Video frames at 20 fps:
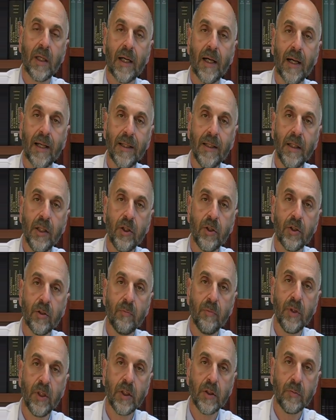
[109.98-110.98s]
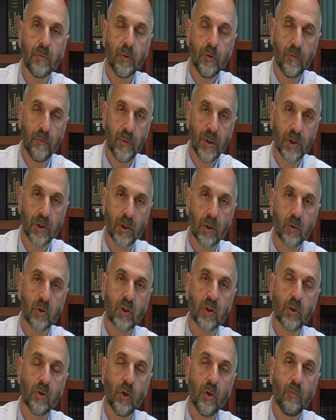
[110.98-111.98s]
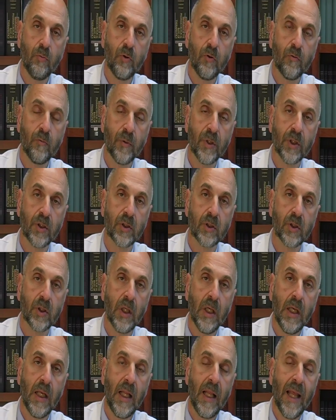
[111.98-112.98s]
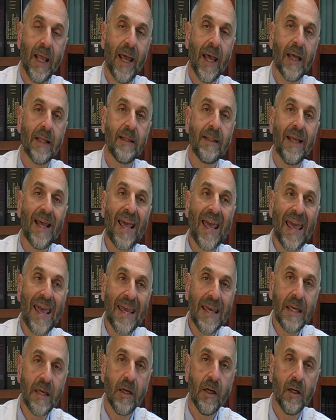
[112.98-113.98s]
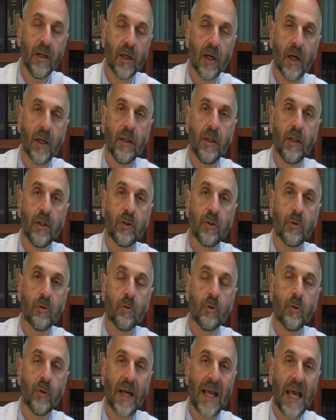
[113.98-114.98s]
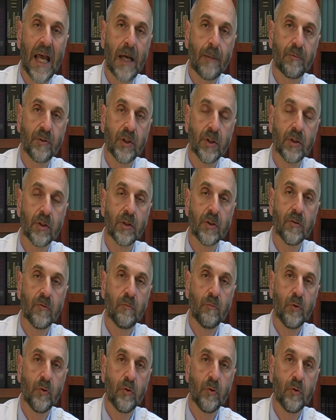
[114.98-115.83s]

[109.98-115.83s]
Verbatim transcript: kinesia means movement, so slow movements, and akinesia, or absence of